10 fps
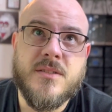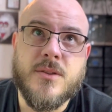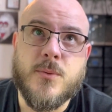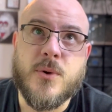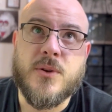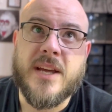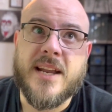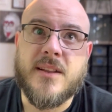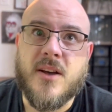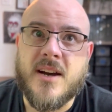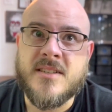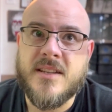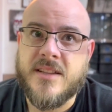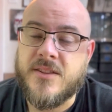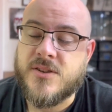the world hadn't lost.
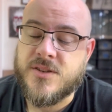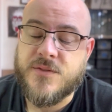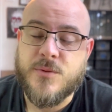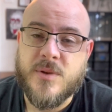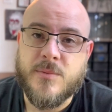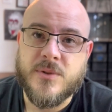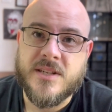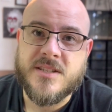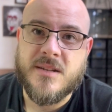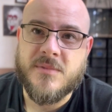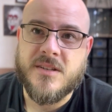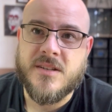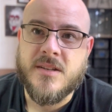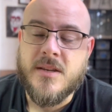And then there's a few people that seem to